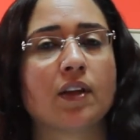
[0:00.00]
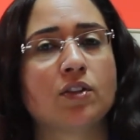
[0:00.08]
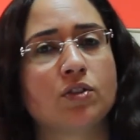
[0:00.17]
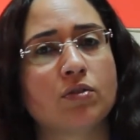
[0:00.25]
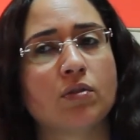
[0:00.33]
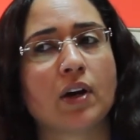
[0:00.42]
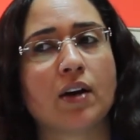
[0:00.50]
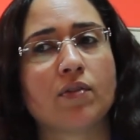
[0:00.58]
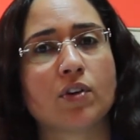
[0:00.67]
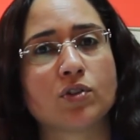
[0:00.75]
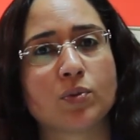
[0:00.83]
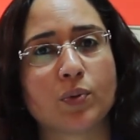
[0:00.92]
that do have
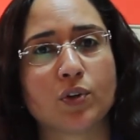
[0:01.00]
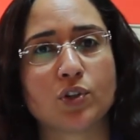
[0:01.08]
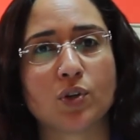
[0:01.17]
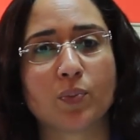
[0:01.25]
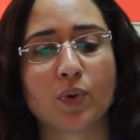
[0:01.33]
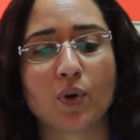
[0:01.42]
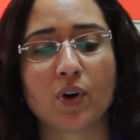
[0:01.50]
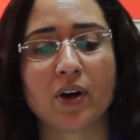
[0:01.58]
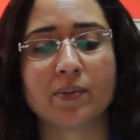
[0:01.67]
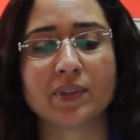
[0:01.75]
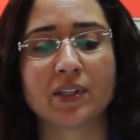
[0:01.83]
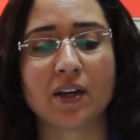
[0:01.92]
entrepreneurship
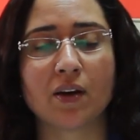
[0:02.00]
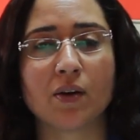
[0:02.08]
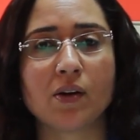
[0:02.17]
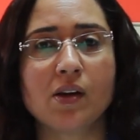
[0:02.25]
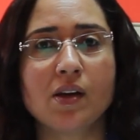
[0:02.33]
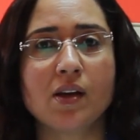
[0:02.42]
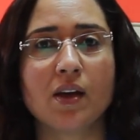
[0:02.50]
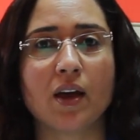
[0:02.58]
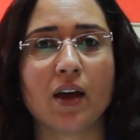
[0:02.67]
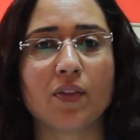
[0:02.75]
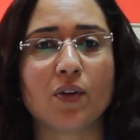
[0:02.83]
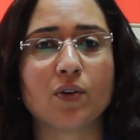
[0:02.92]
programs now,
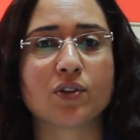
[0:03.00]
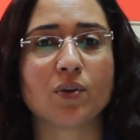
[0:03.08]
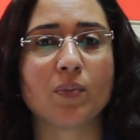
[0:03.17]
and those are